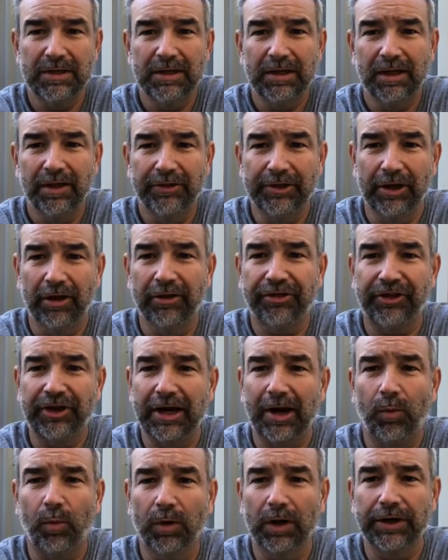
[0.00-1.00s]
The other thing
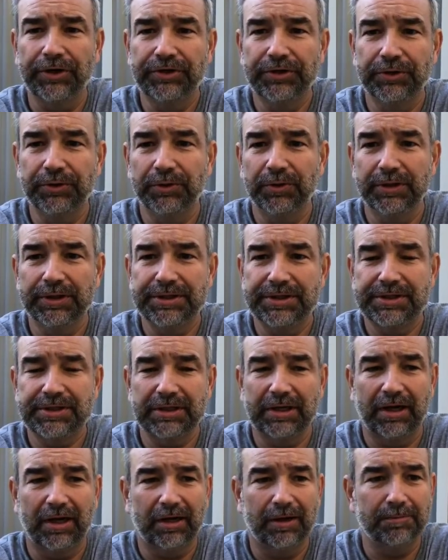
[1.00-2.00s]
I want to do is
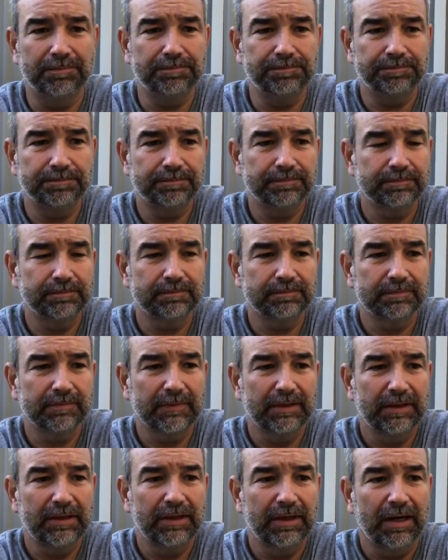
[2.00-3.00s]

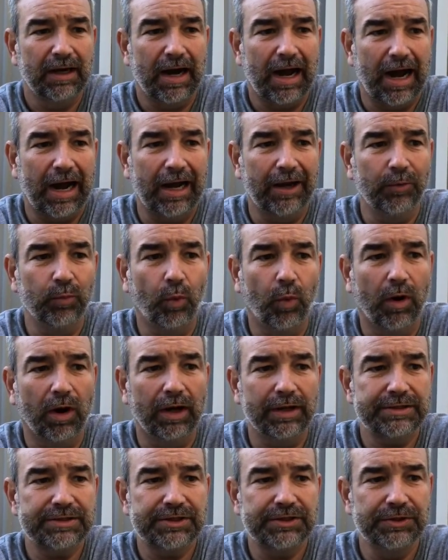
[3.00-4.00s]
I
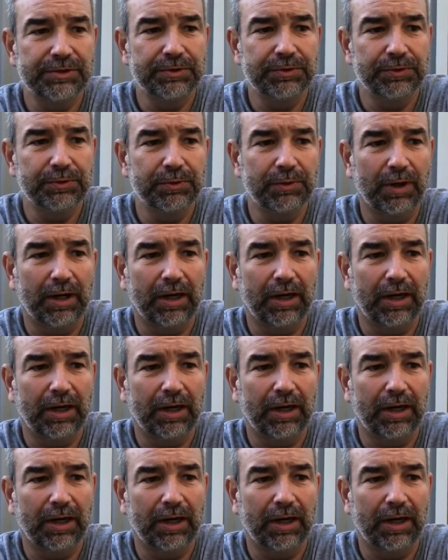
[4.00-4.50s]
want to